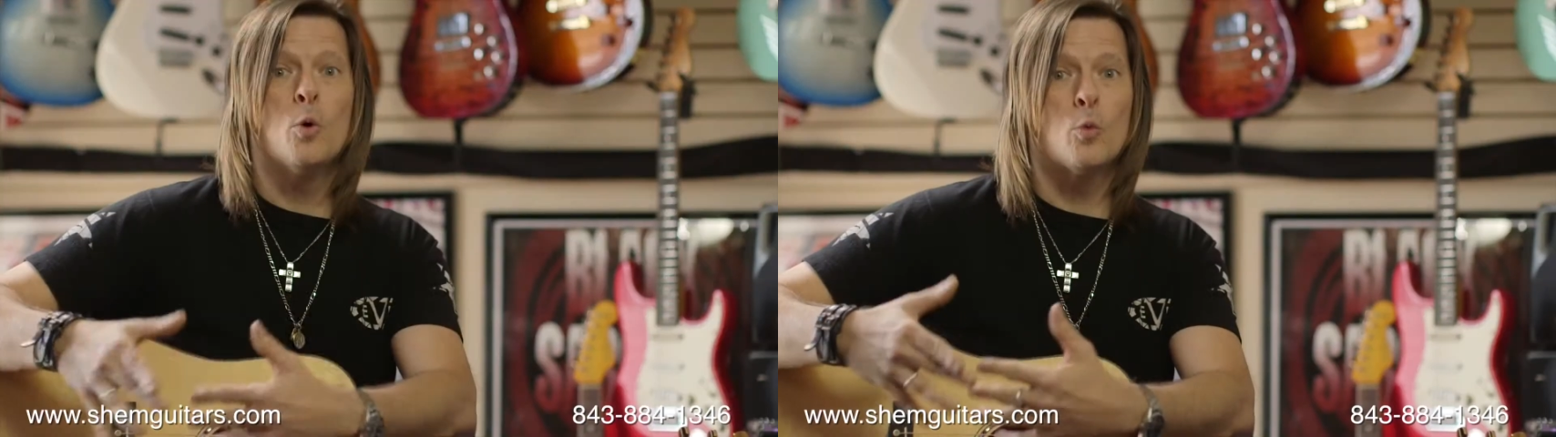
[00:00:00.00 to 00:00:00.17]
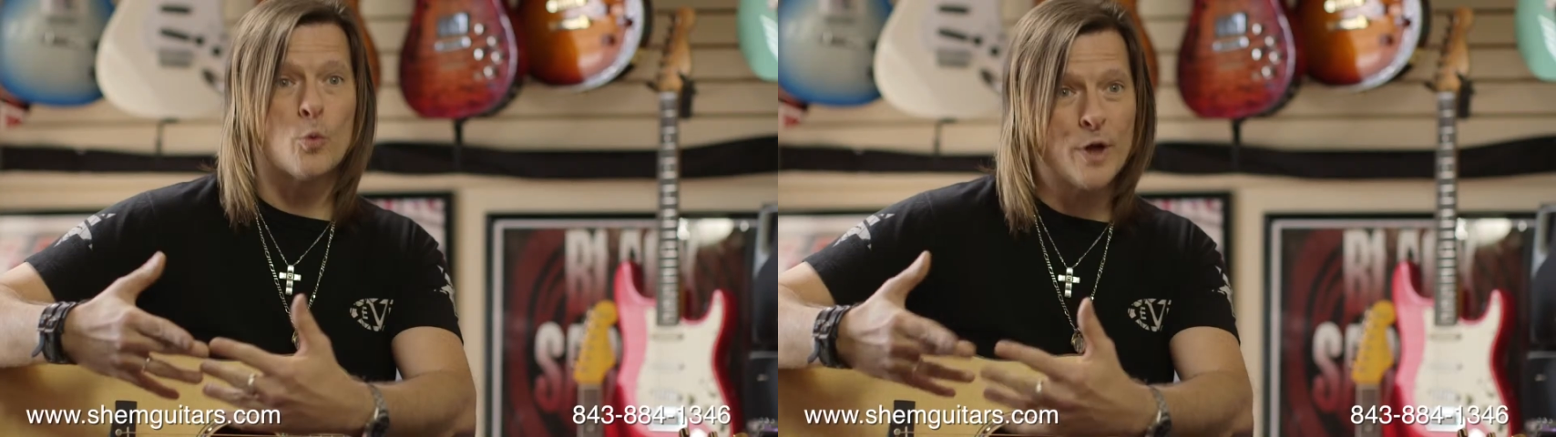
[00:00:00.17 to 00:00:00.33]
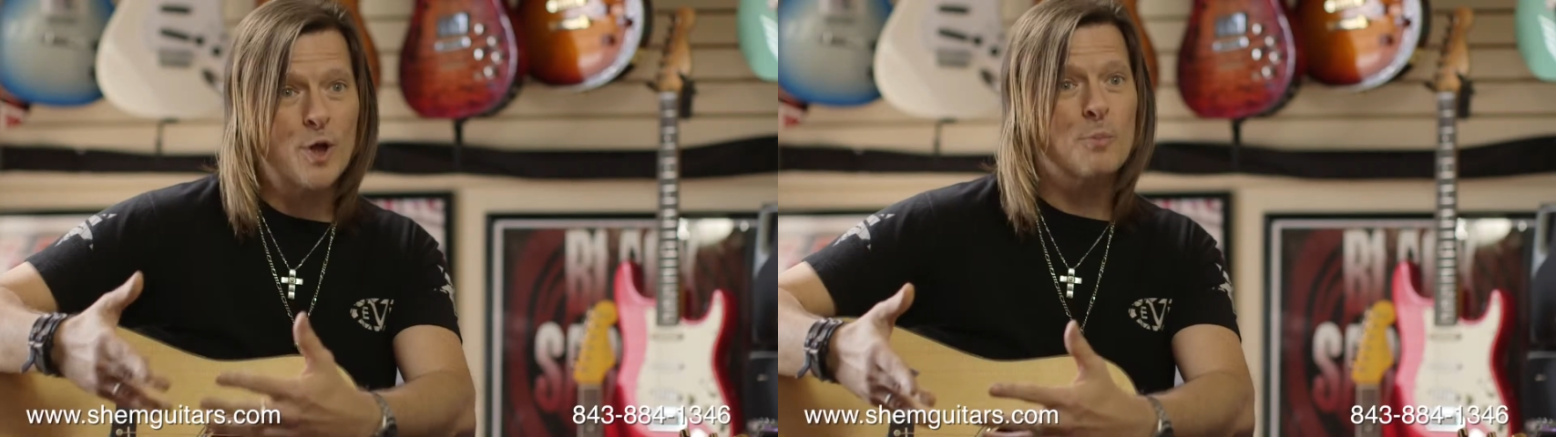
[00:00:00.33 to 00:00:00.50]

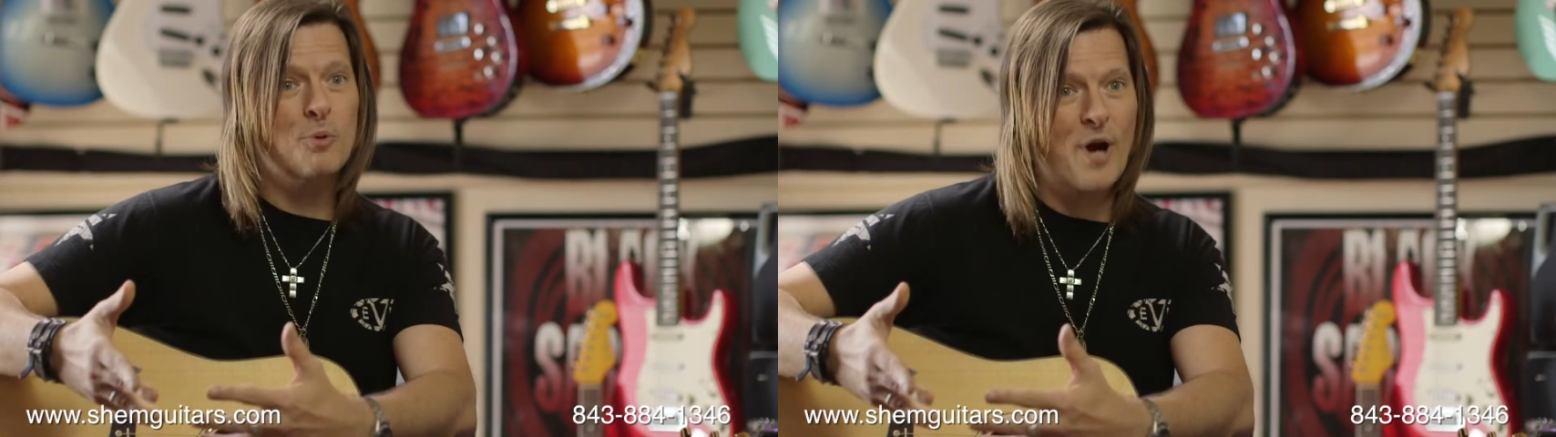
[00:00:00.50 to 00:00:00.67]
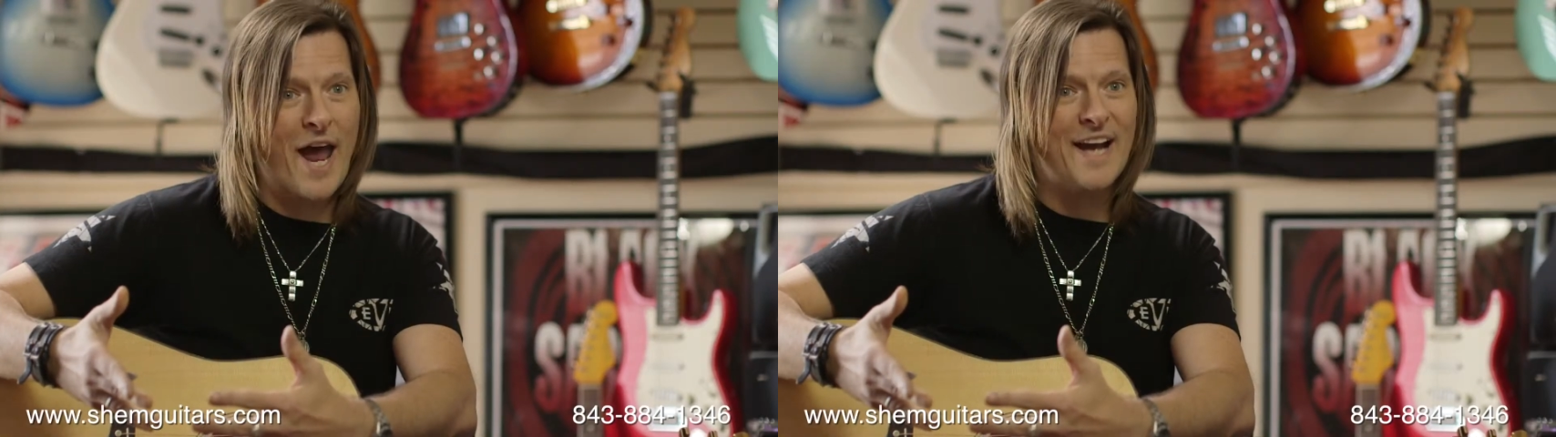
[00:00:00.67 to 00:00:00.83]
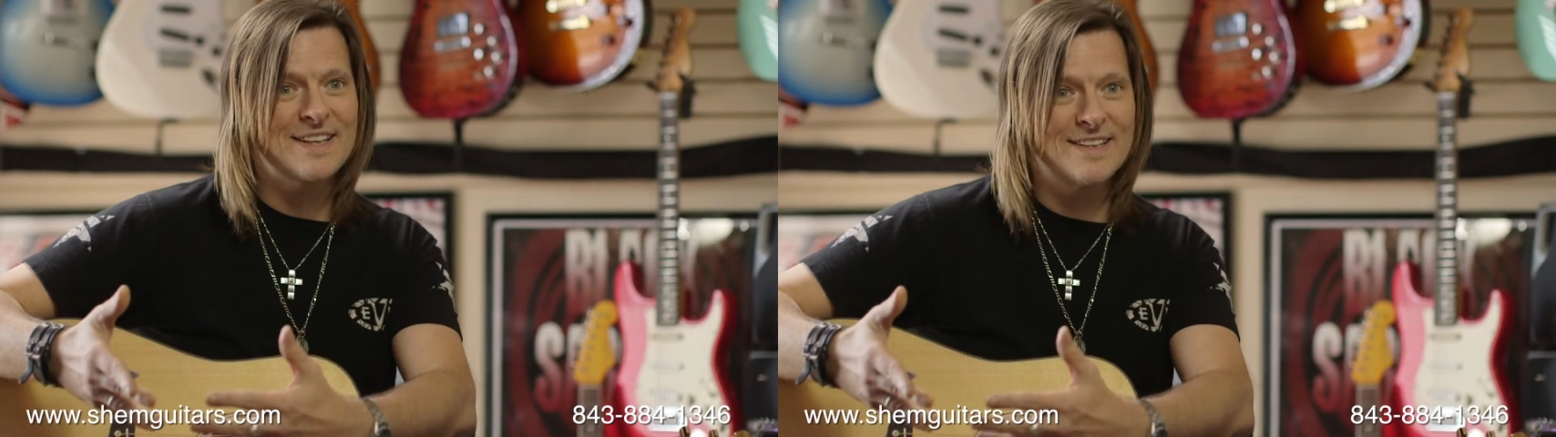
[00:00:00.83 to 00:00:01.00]
Real
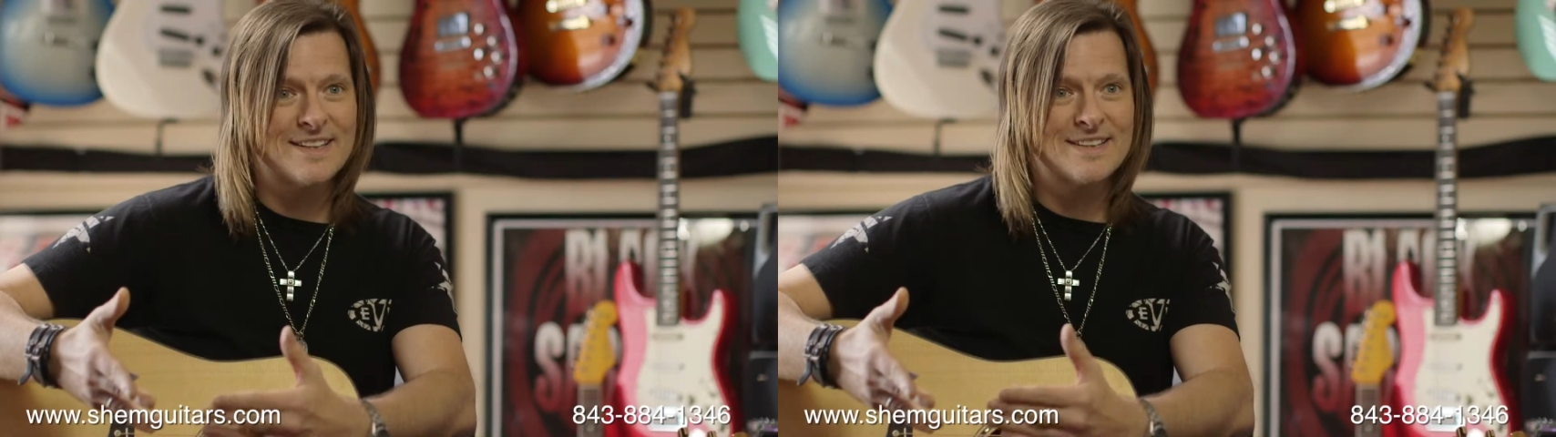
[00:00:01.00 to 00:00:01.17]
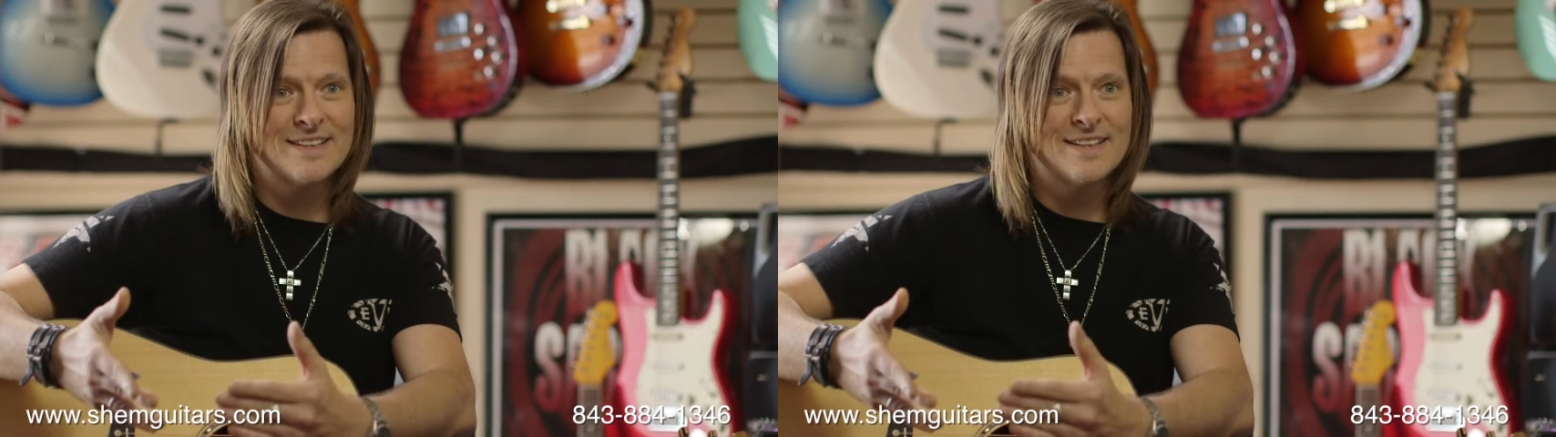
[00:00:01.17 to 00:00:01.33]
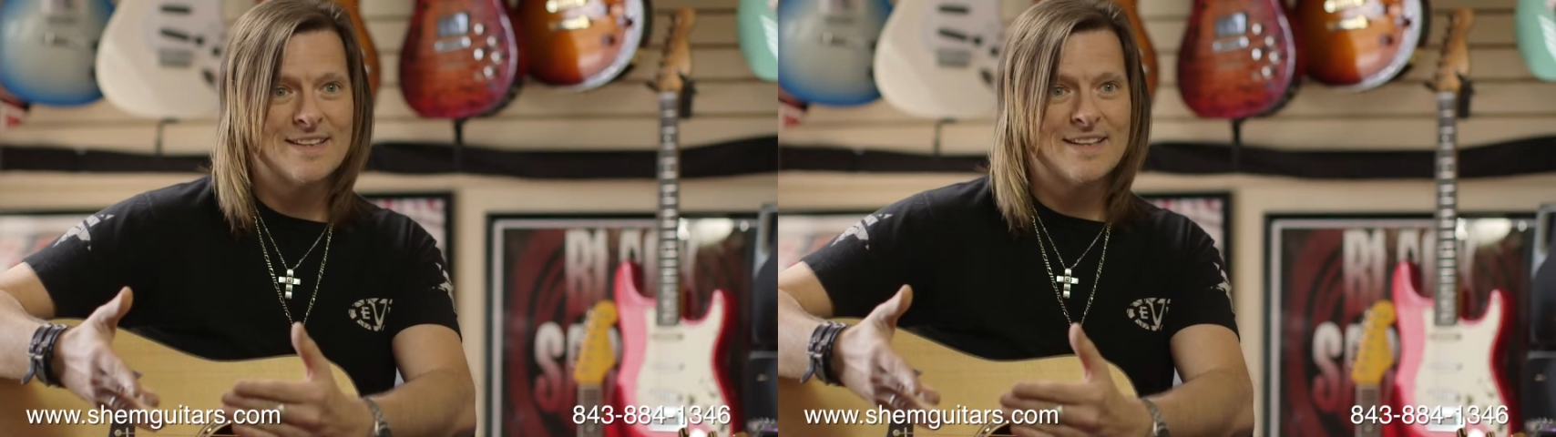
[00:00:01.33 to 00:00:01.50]
practice